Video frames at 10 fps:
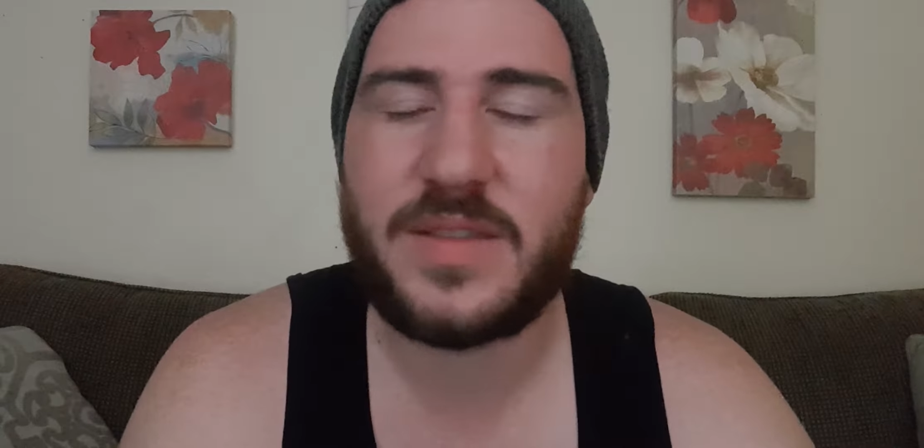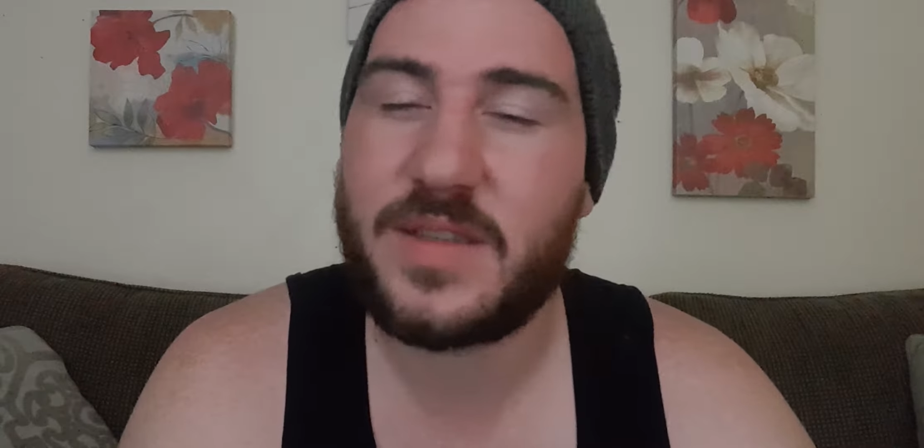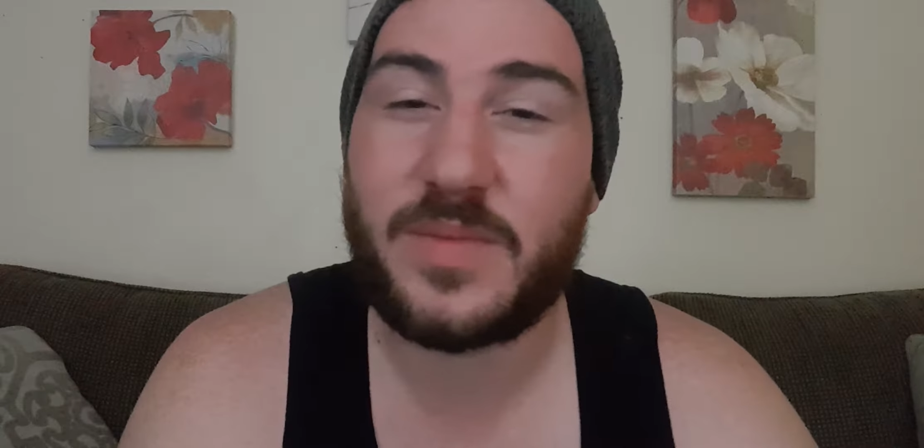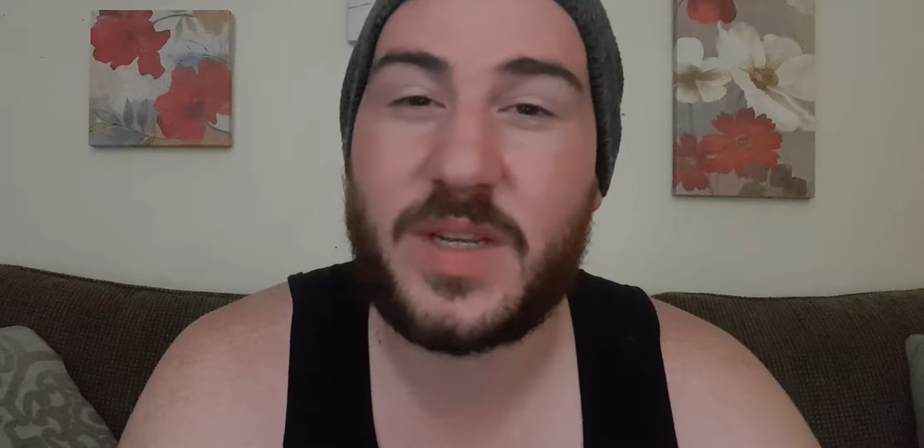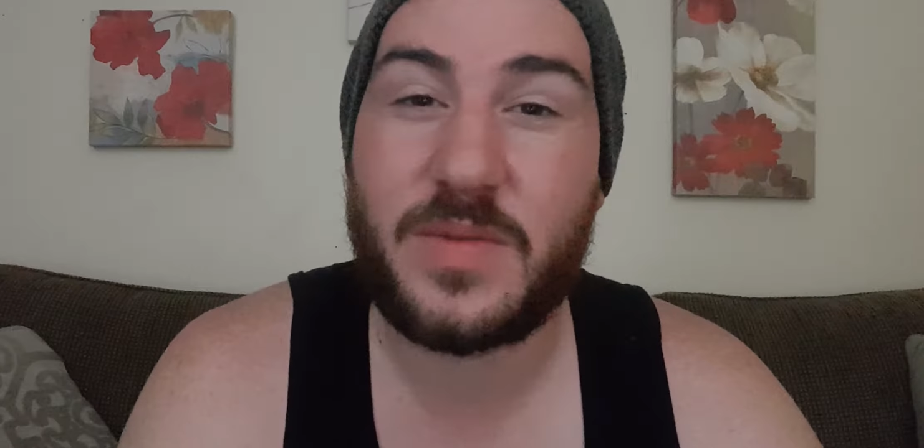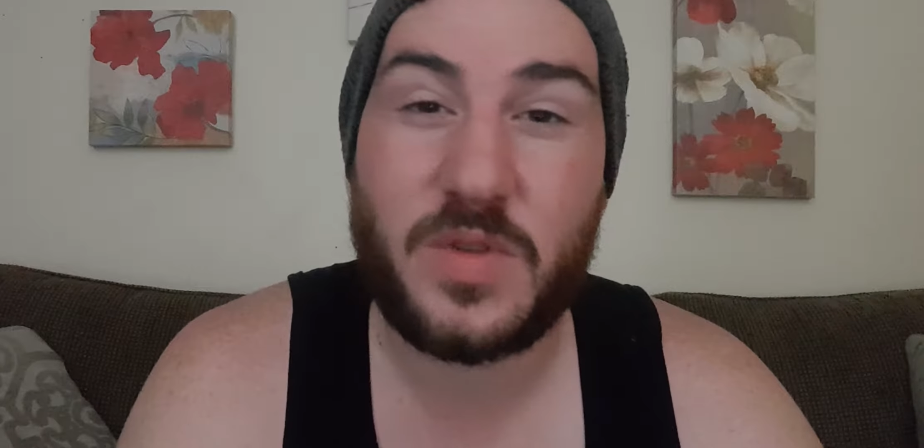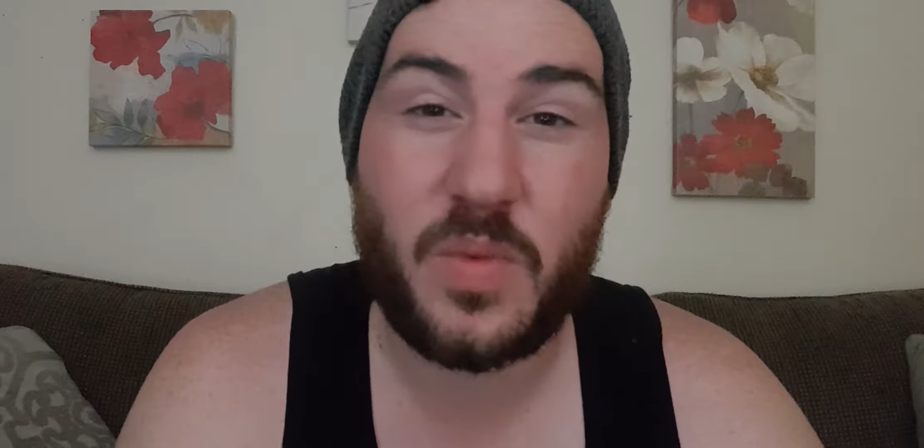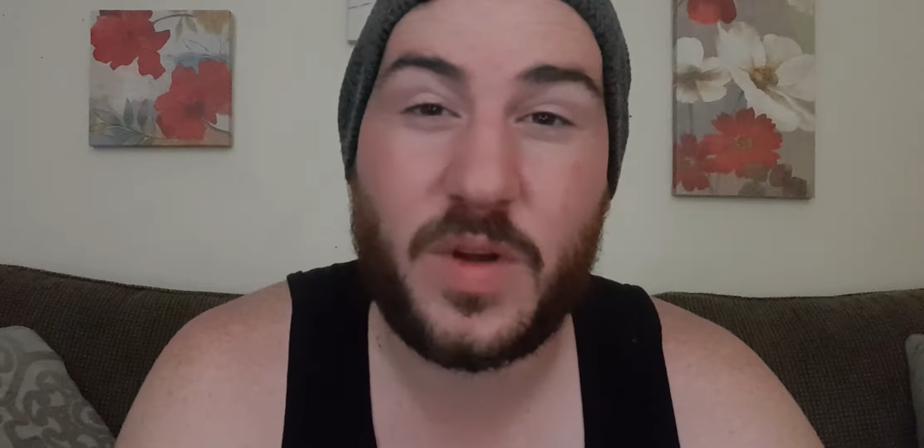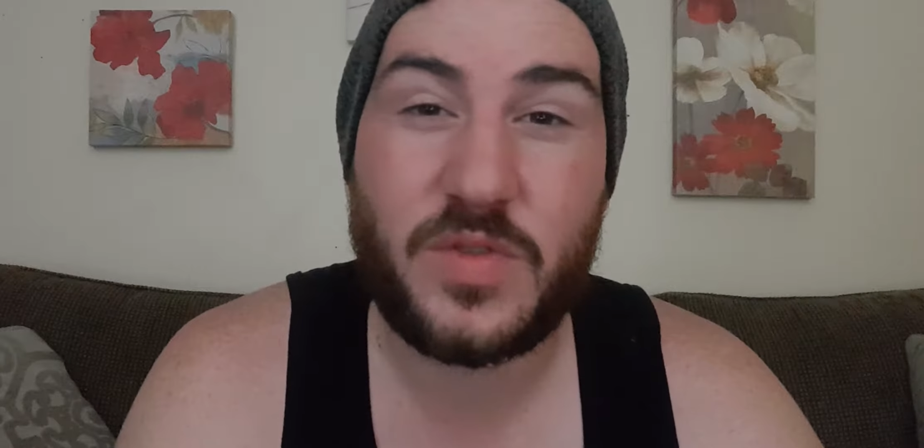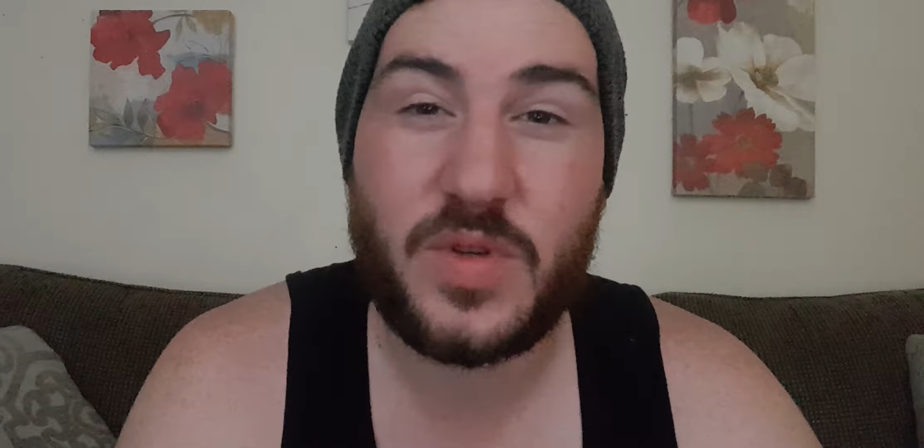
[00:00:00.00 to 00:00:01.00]
sometimes it
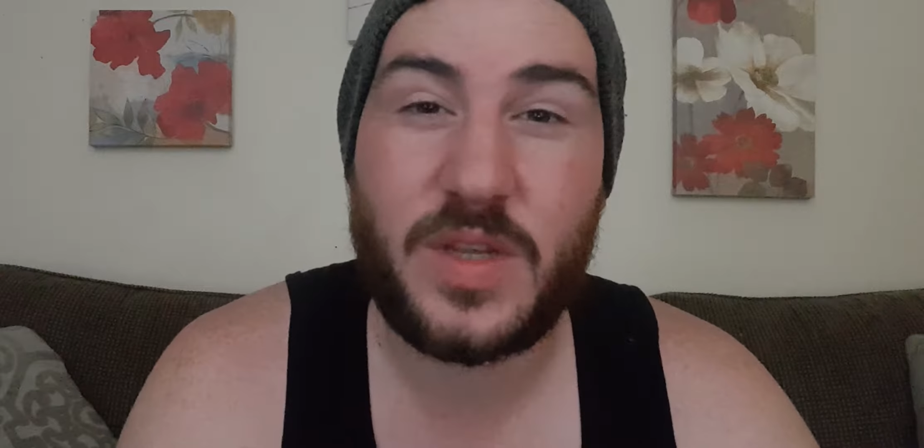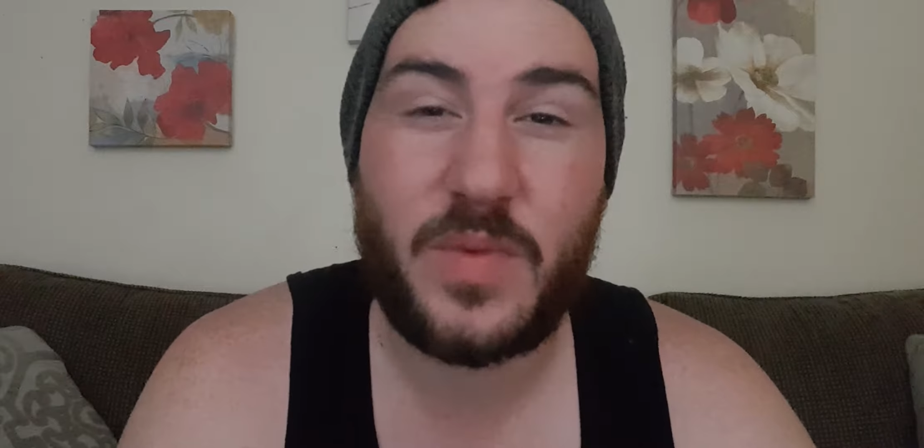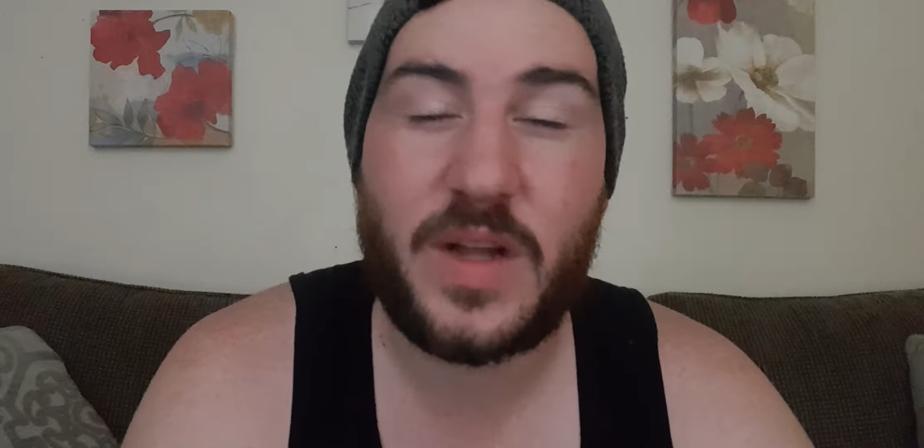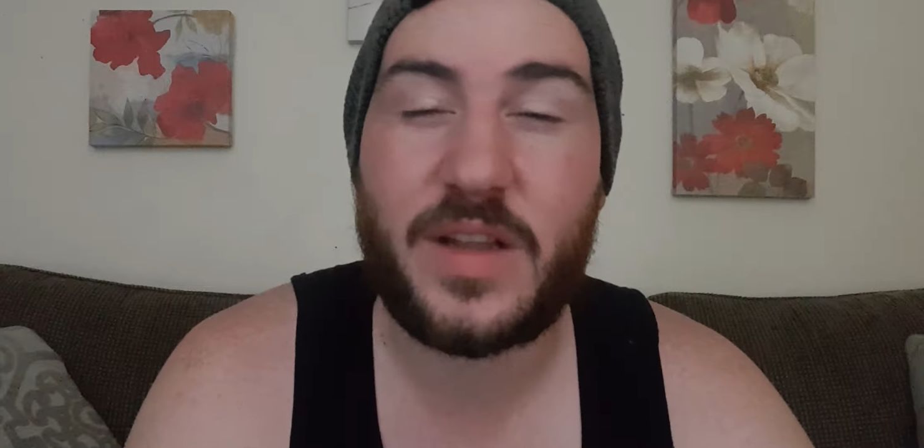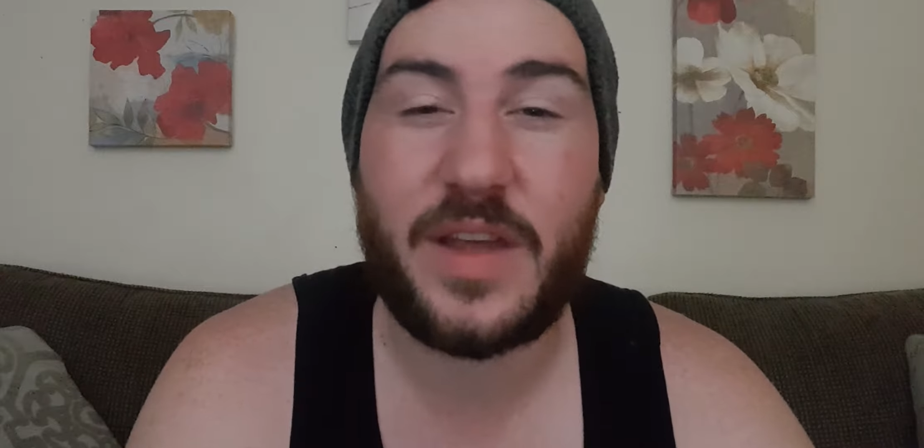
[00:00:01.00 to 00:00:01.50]
works really well,